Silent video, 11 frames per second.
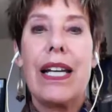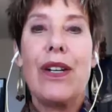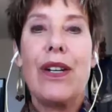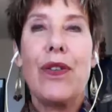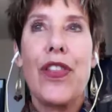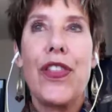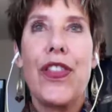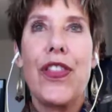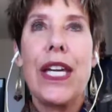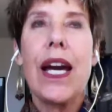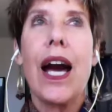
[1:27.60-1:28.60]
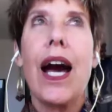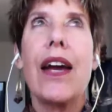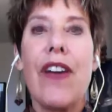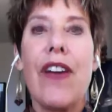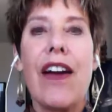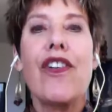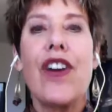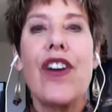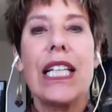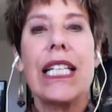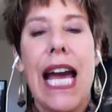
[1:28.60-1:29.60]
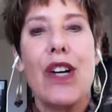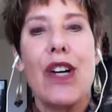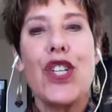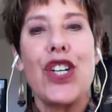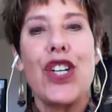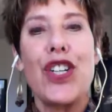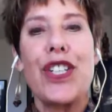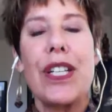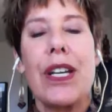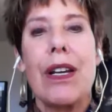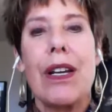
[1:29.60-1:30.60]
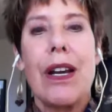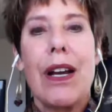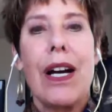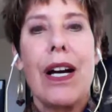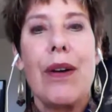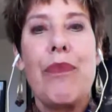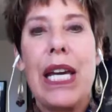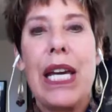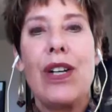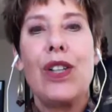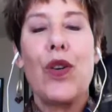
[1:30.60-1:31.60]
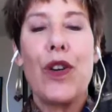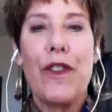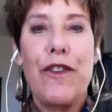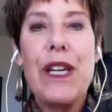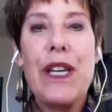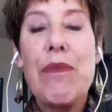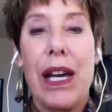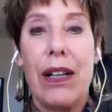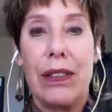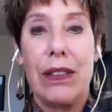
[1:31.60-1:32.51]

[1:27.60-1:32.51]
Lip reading: don't think I've ever encountered a male or a female